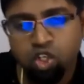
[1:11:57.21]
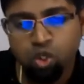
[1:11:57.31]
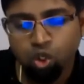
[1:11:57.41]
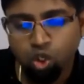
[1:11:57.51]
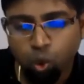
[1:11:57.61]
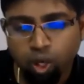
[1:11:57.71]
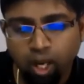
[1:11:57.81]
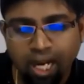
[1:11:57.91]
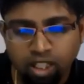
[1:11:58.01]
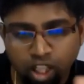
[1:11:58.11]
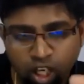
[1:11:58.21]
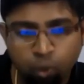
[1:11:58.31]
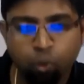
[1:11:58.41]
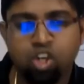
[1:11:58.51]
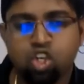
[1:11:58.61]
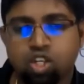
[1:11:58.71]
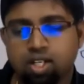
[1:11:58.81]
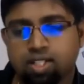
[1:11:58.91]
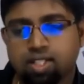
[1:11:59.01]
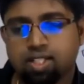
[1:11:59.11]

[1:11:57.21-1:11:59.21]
to look at the questions.